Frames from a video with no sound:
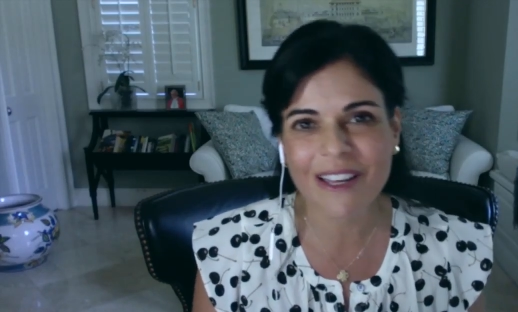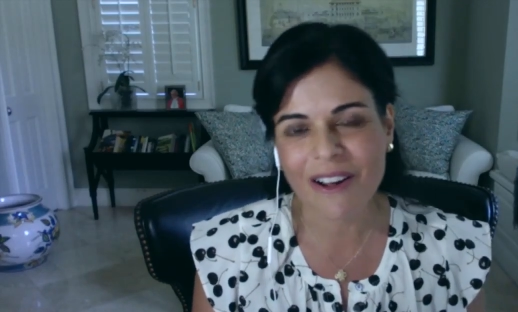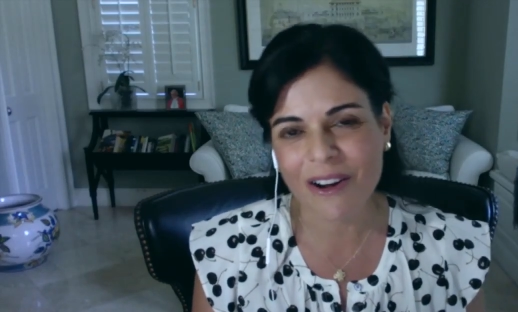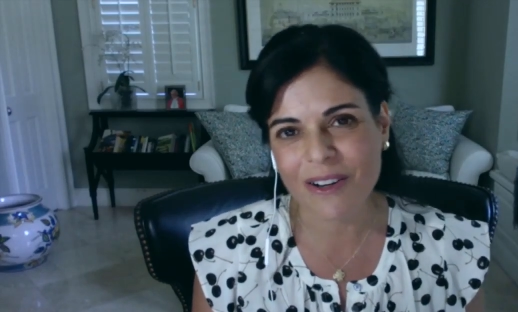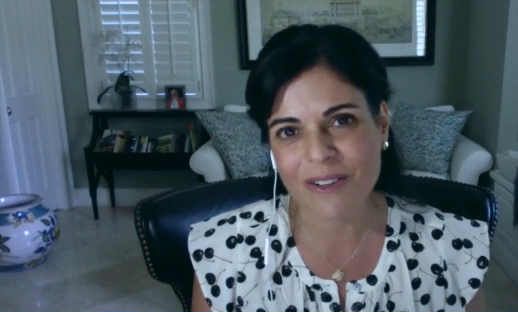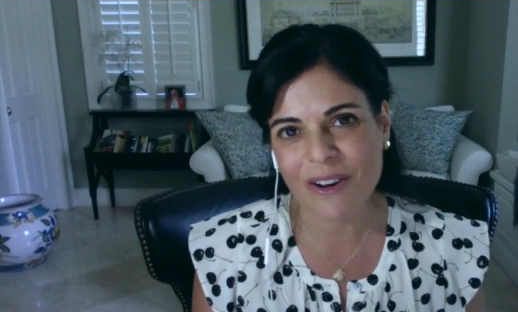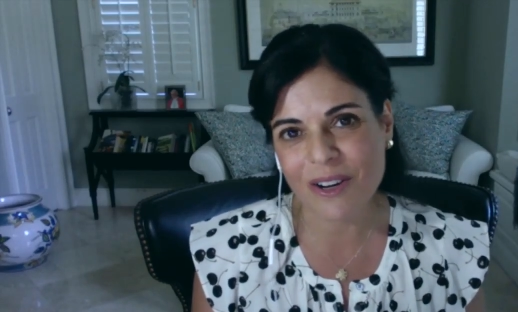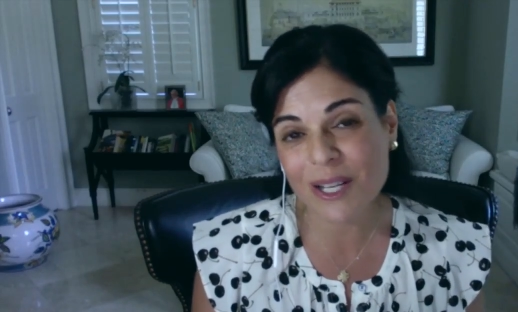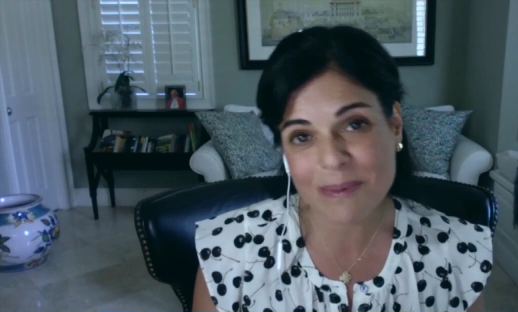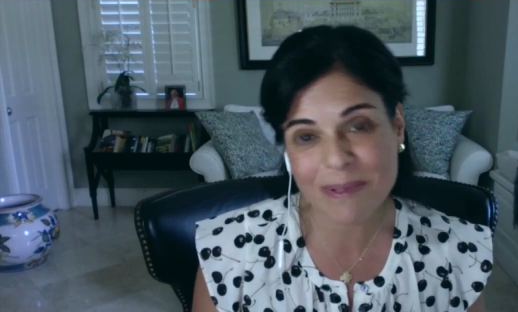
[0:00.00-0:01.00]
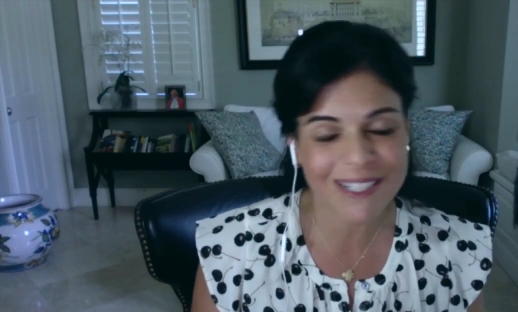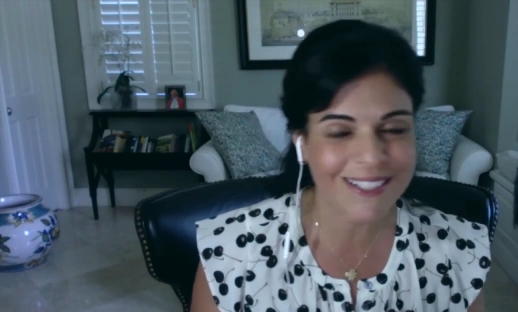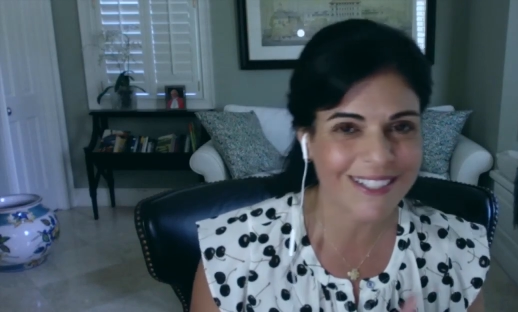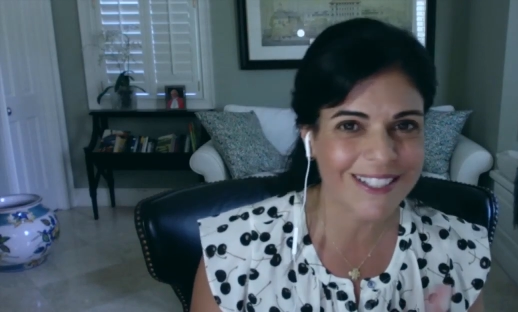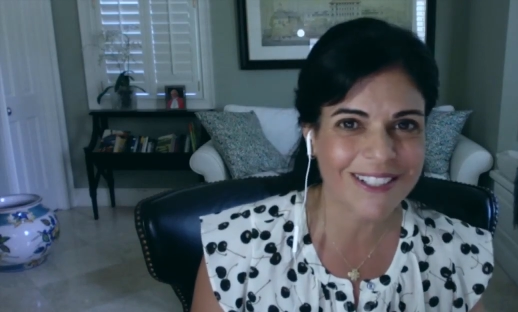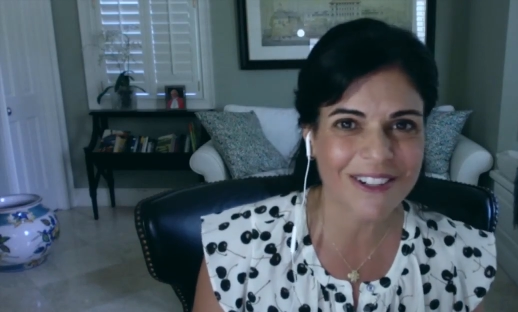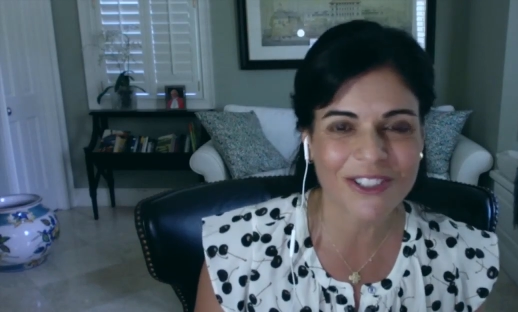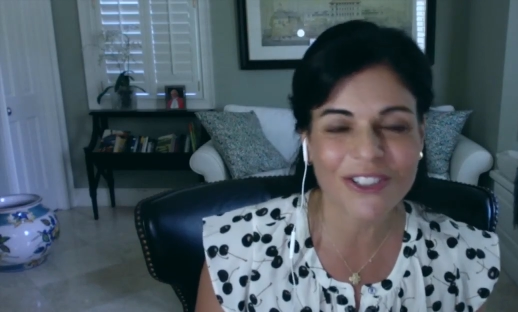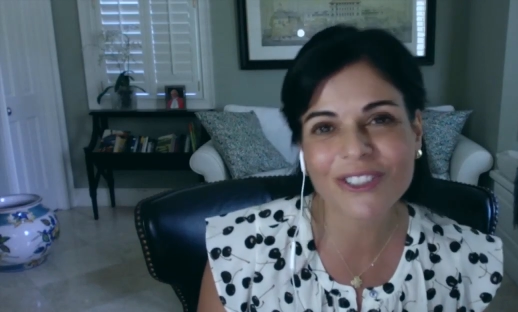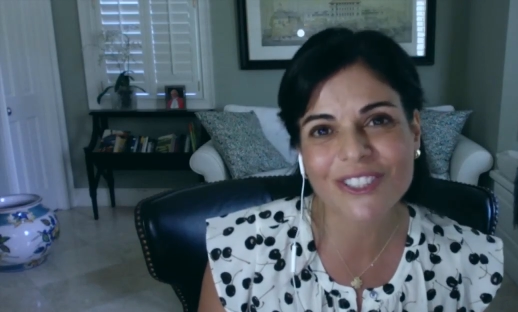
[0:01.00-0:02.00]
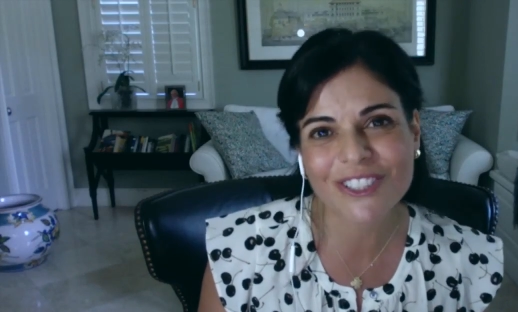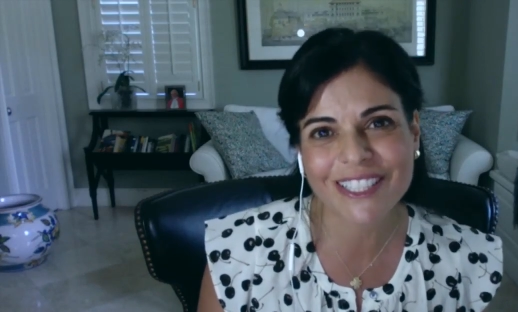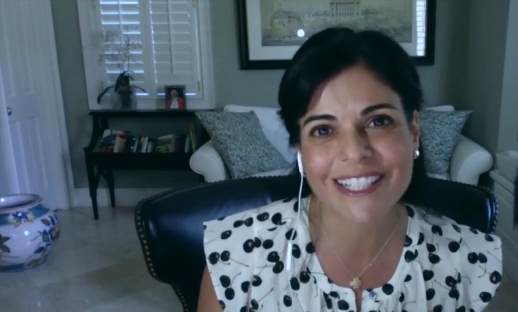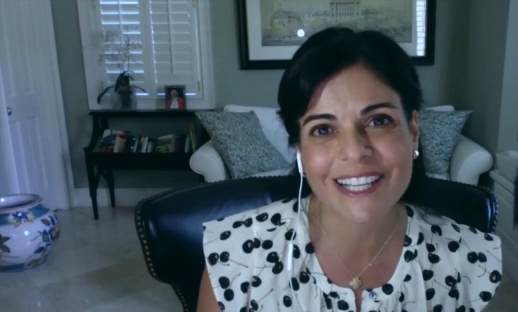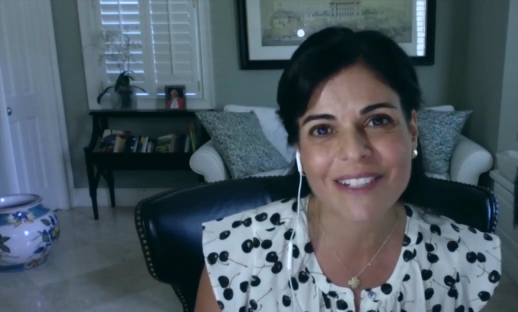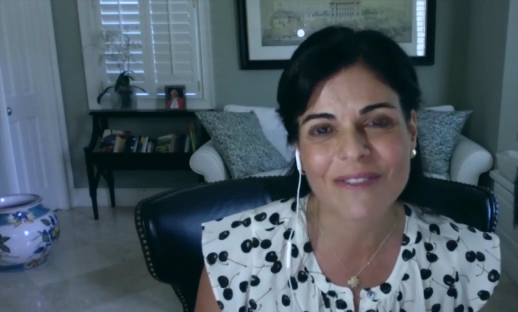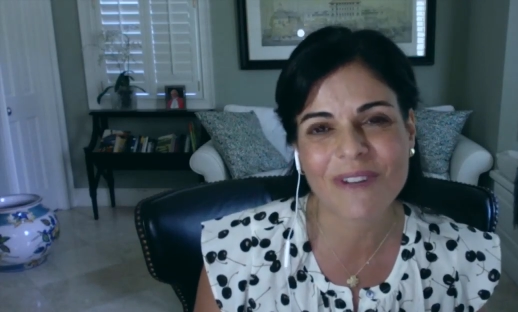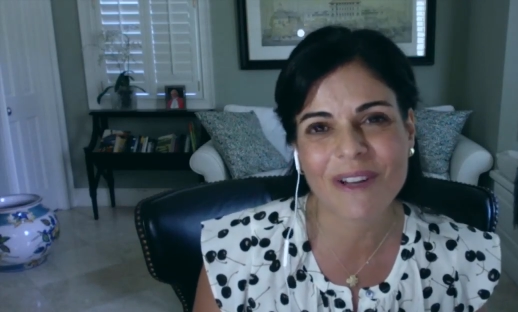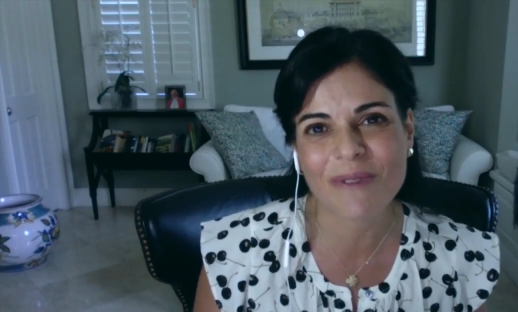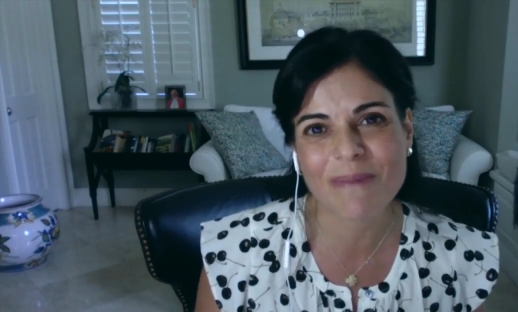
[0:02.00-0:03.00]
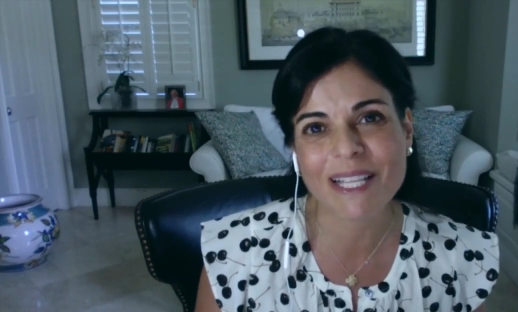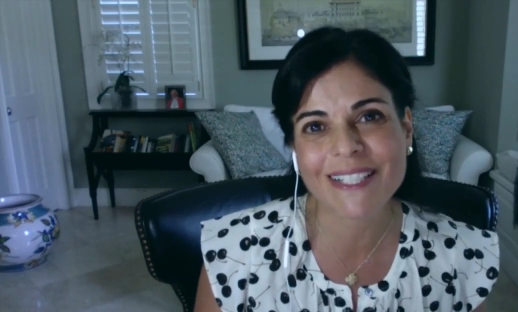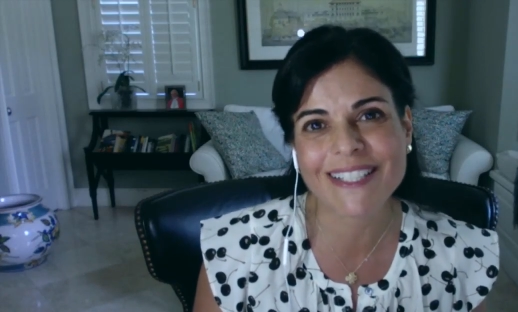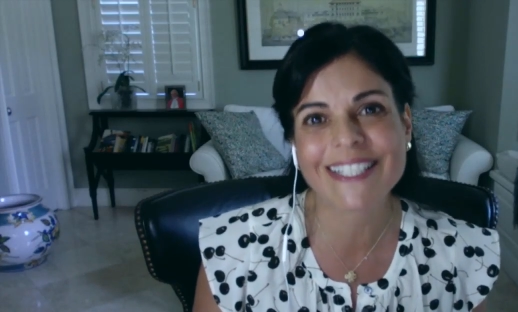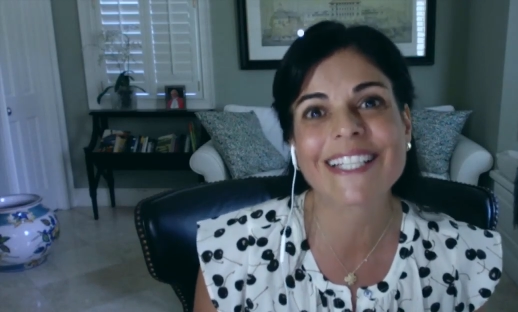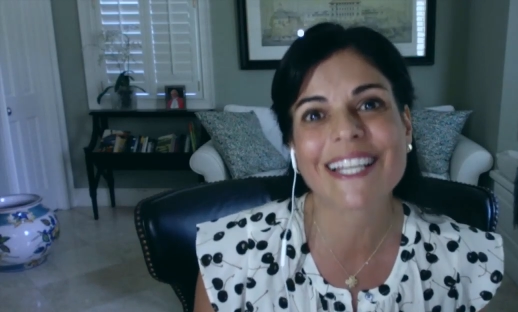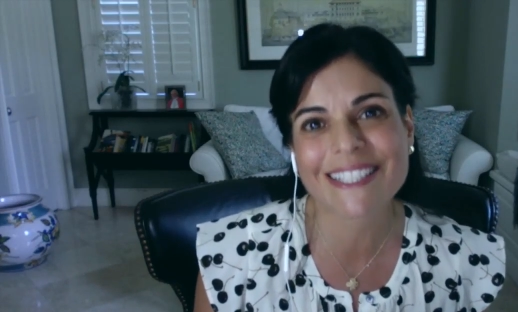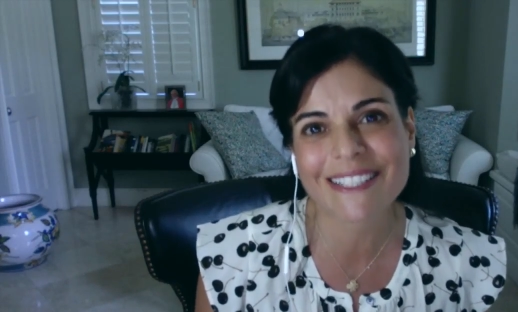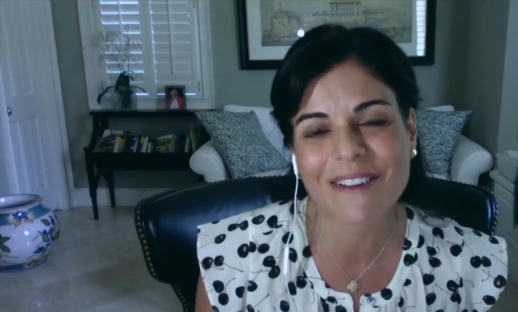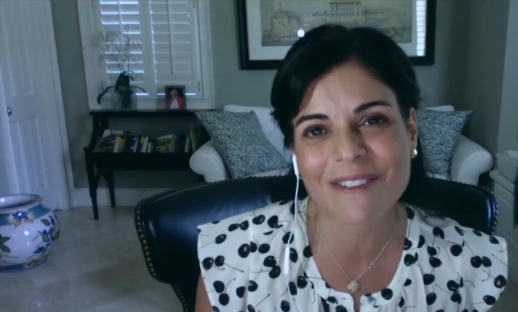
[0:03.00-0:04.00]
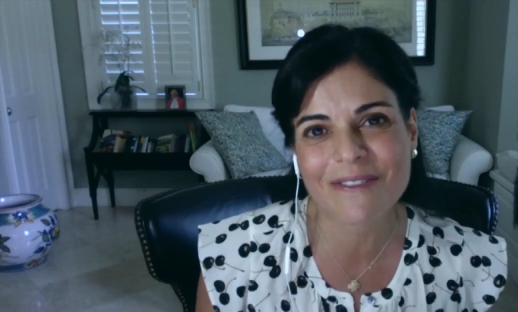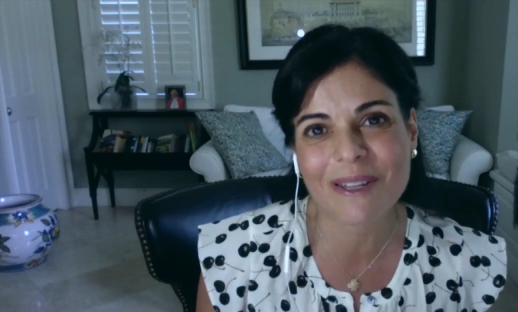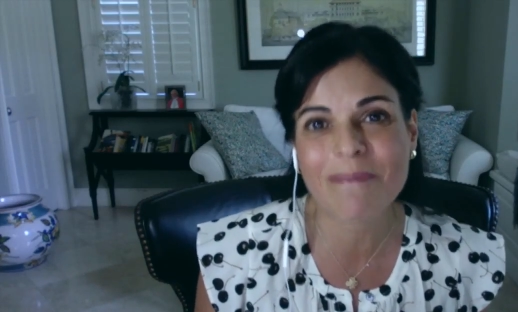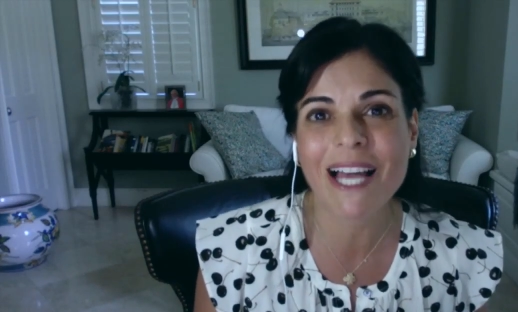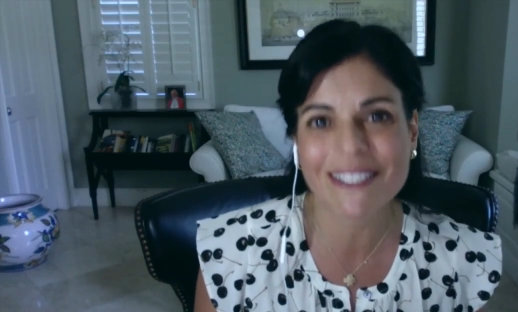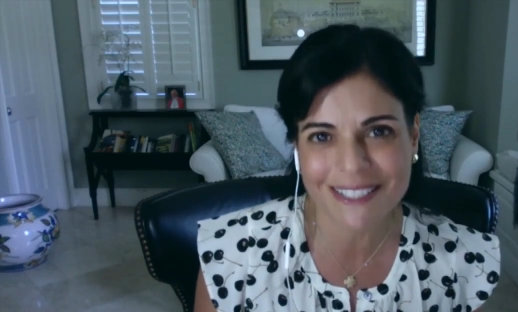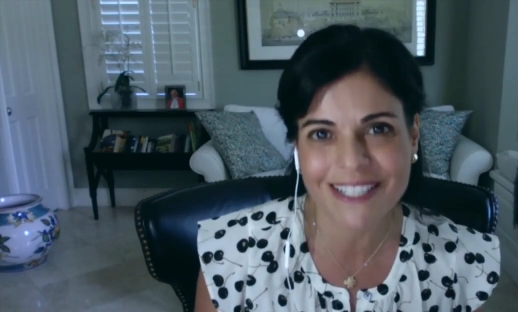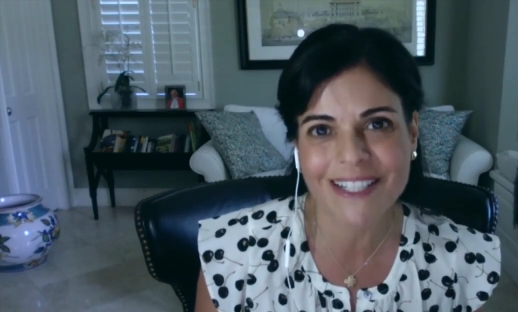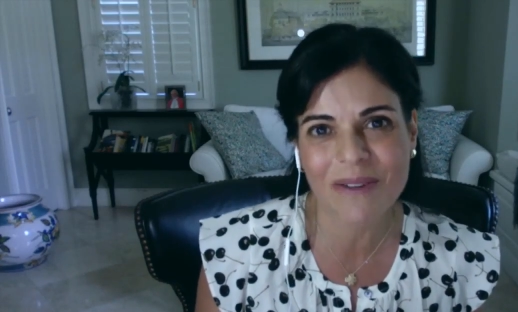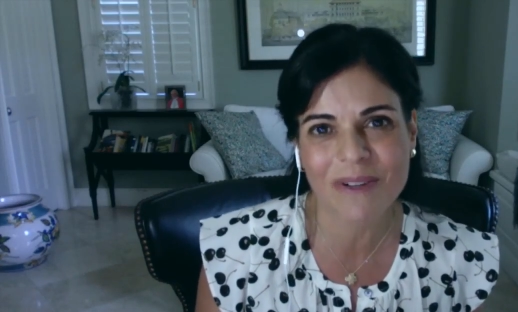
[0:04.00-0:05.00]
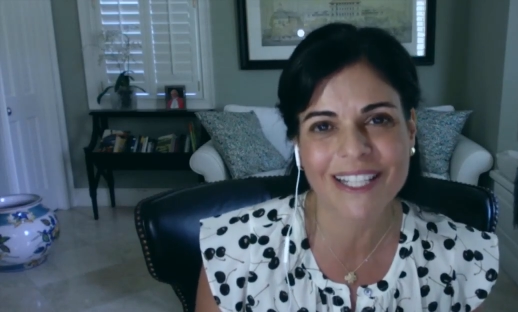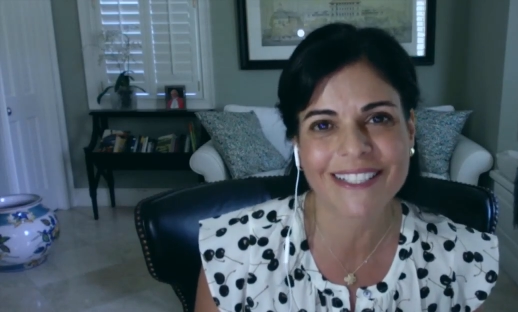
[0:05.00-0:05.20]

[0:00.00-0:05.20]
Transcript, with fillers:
Speaker 1: our, our husbands, our children, and, and we make a success of that balance in that way.